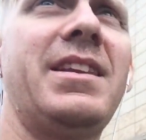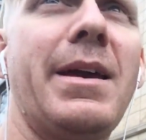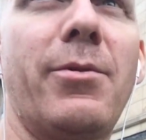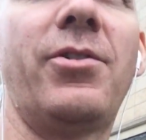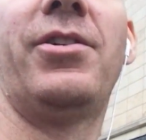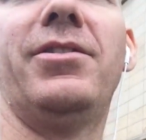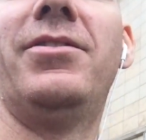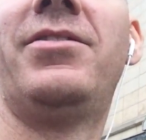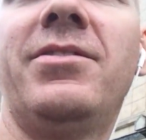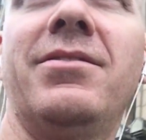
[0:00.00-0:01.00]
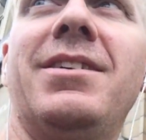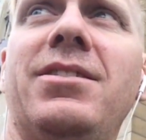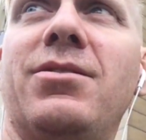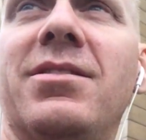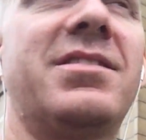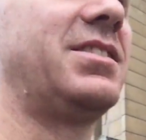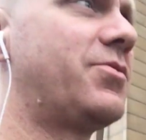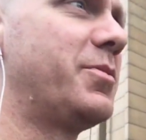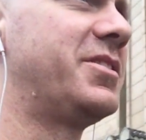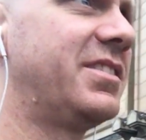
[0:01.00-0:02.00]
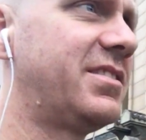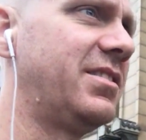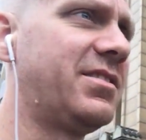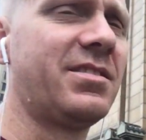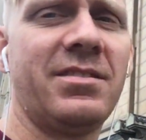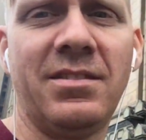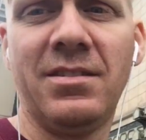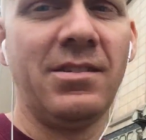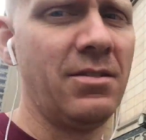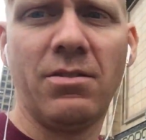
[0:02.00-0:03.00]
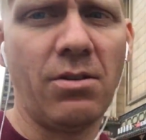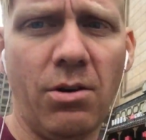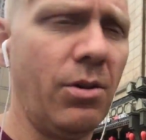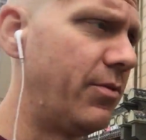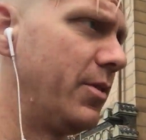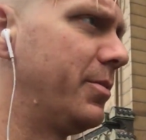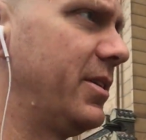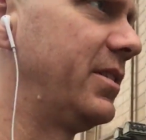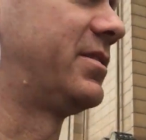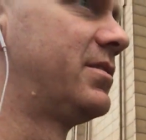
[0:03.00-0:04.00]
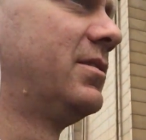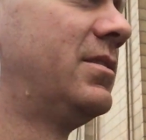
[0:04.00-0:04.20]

neighborhoods that you can see from a distance all over the place.